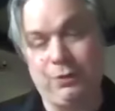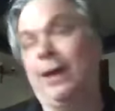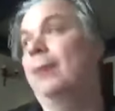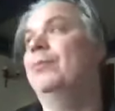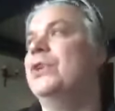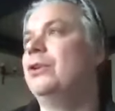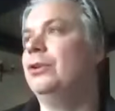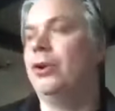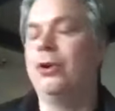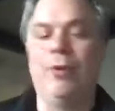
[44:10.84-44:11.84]
that. You can
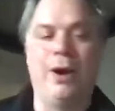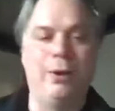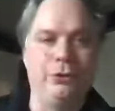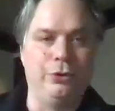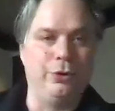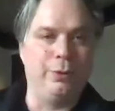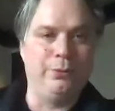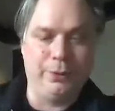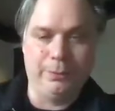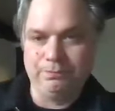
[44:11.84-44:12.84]
go around Europe
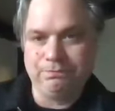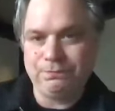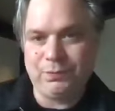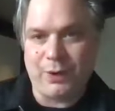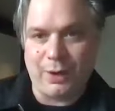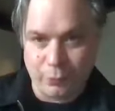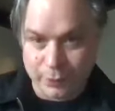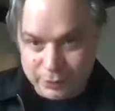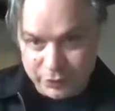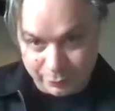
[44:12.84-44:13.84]
for 5
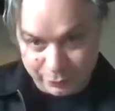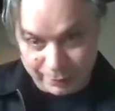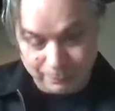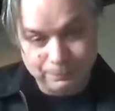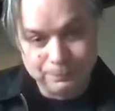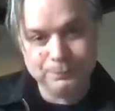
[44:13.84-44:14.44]
weeks in a van